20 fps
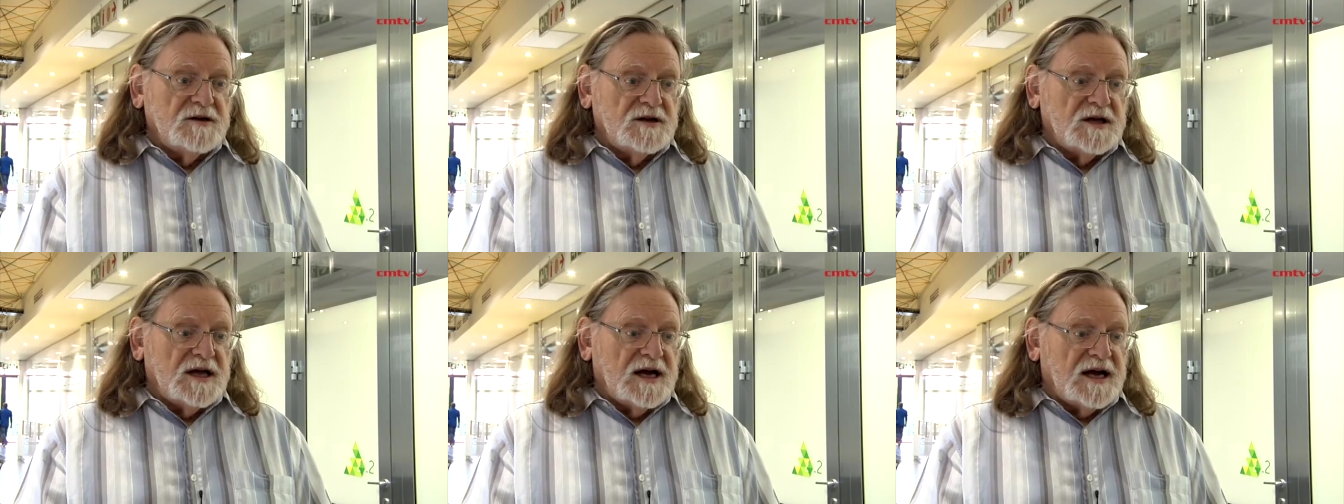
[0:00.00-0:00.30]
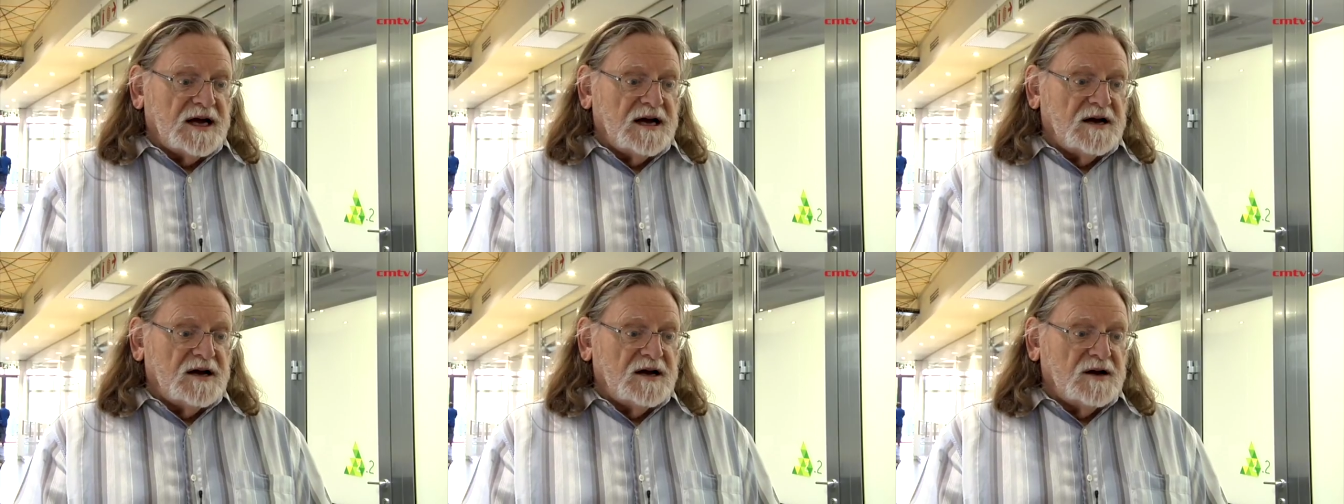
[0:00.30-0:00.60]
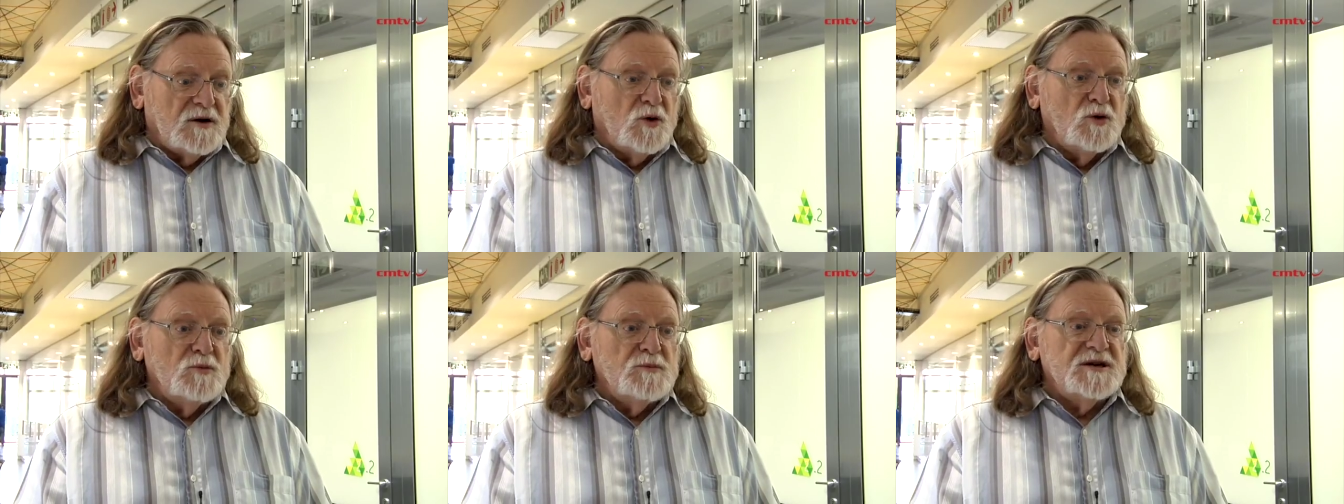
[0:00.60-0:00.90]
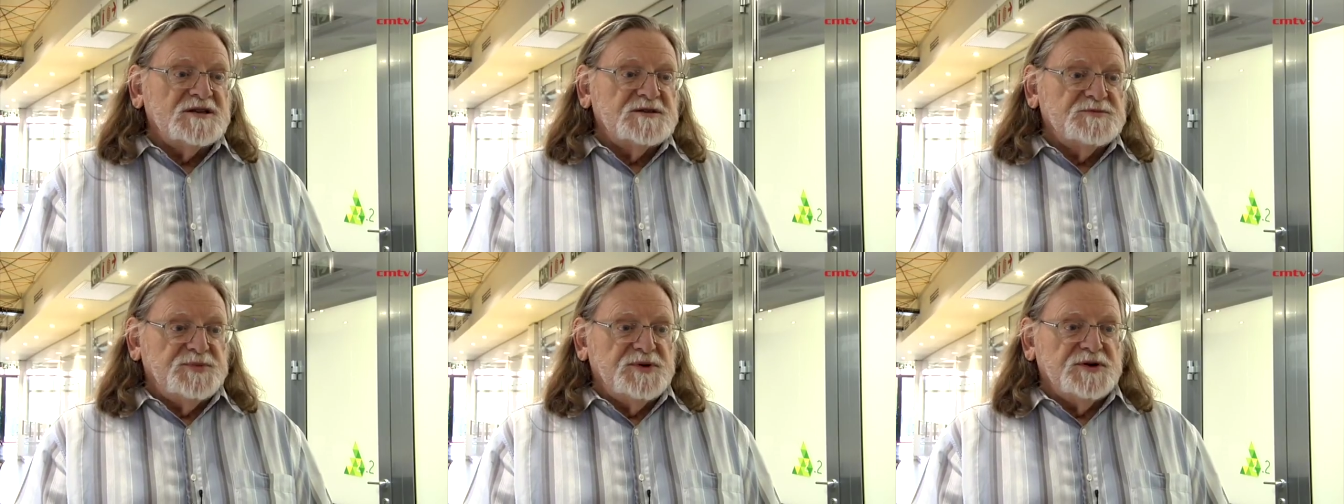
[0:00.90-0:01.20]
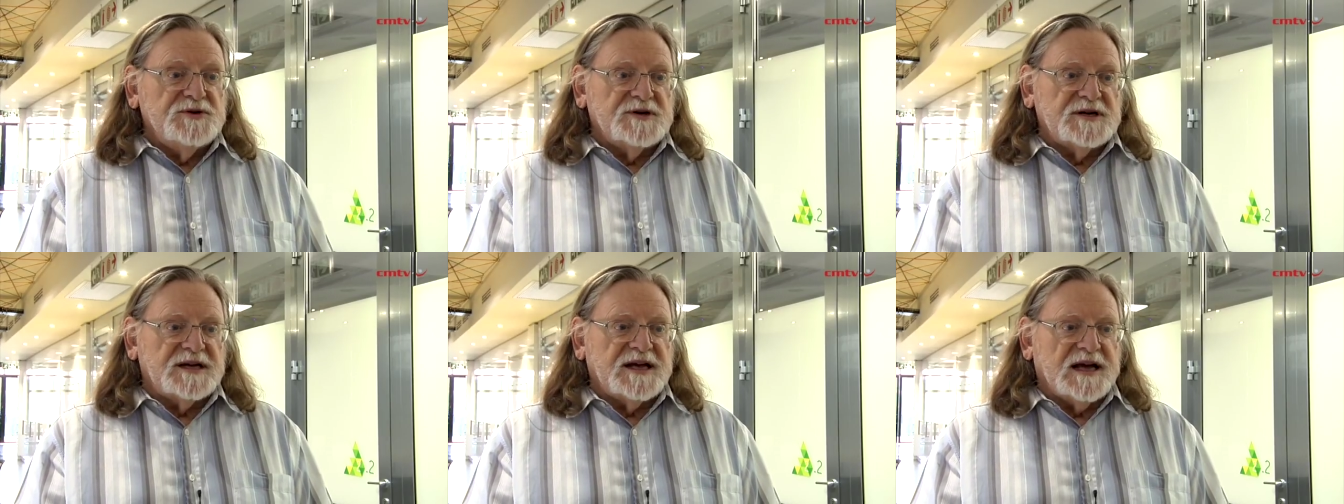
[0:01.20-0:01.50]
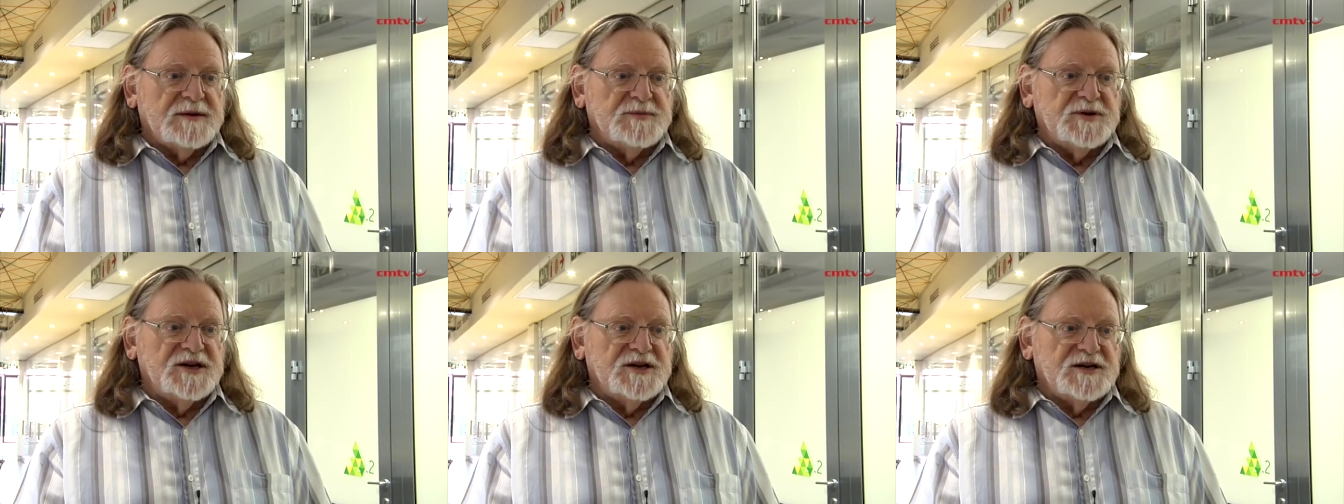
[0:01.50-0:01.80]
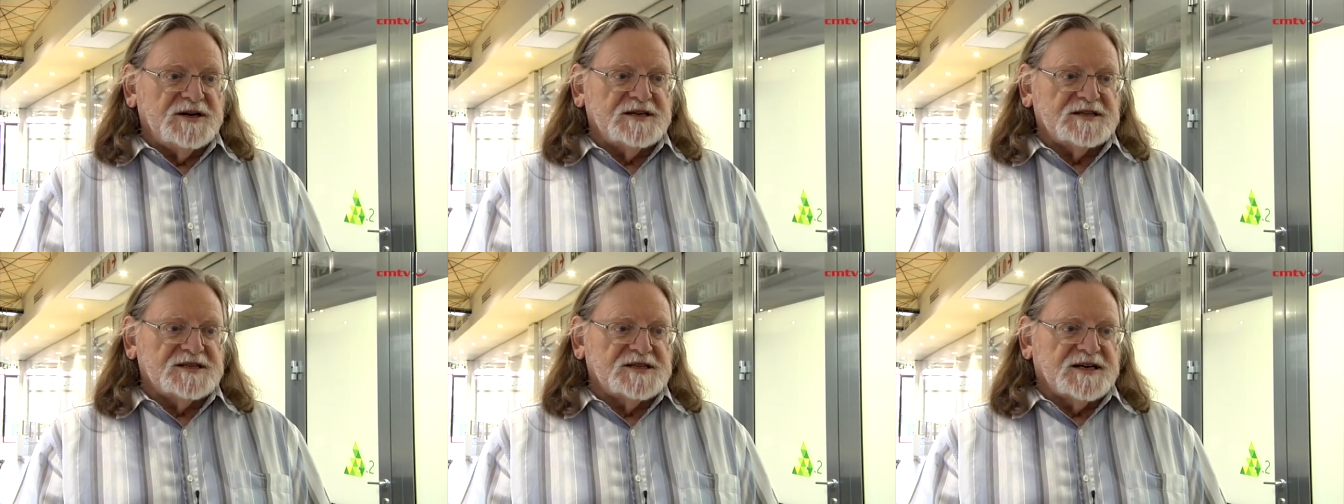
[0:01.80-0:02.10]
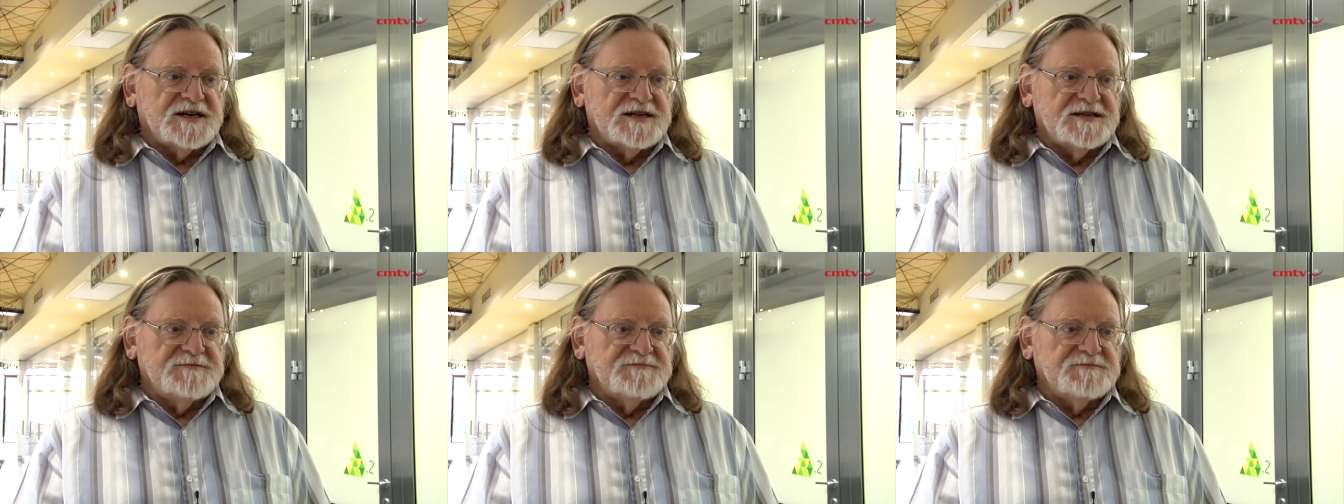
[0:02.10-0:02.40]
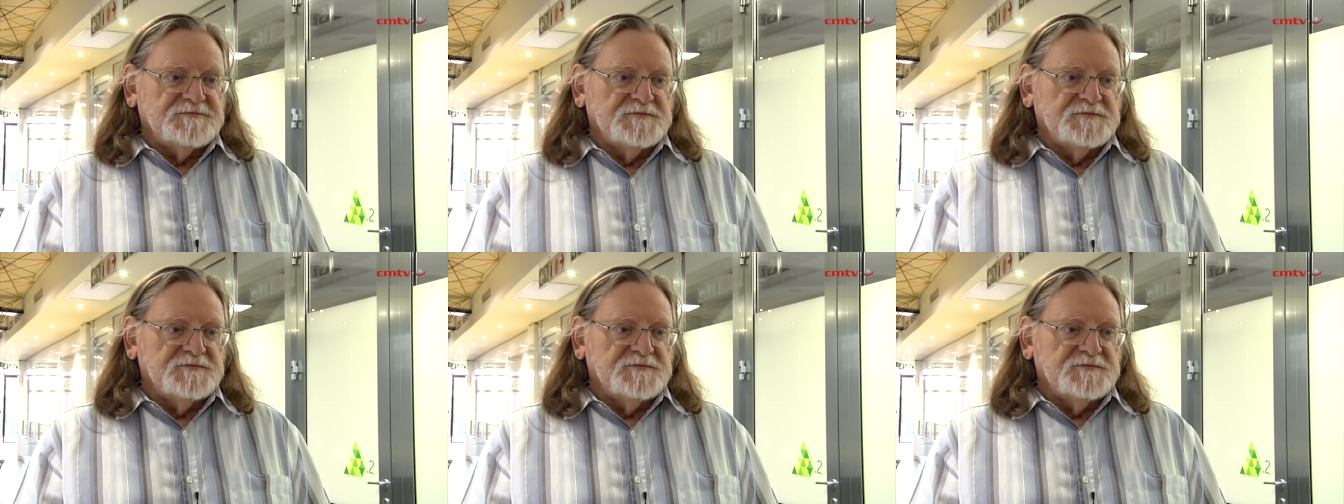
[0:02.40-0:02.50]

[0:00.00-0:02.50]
uh, almost pure carbon dioxide